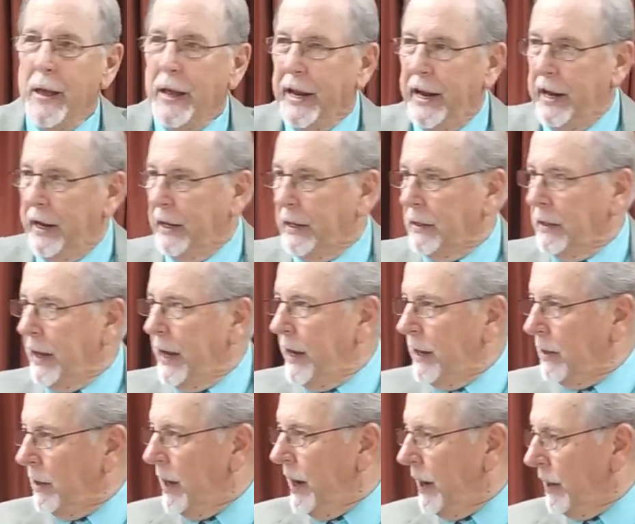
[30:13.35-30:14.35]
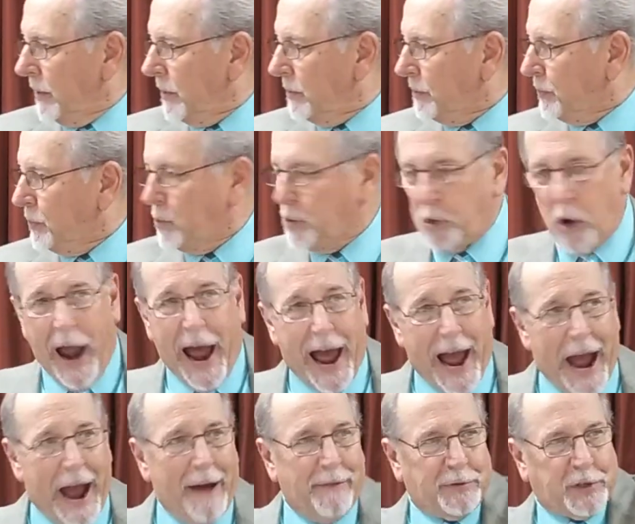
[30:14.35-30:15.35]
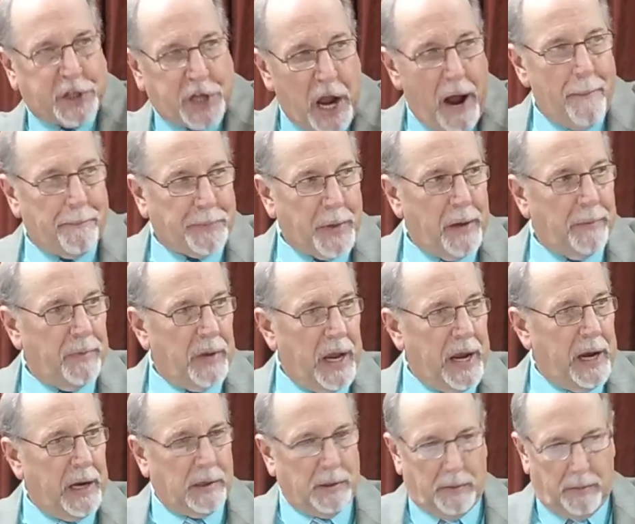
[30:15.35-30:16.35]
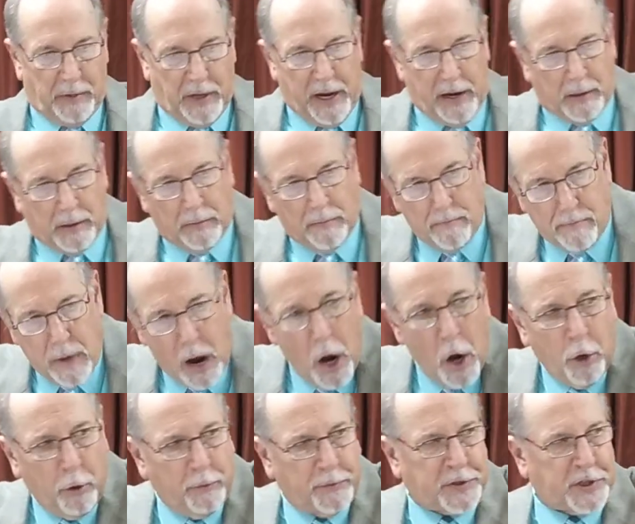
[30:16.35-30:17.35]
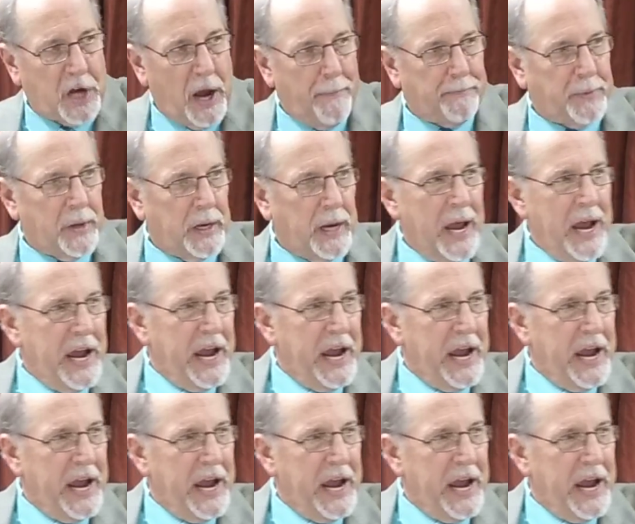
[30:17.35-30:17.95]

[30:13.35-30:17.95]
It'll, it'll, it'll drive something. It'll, it'll move something.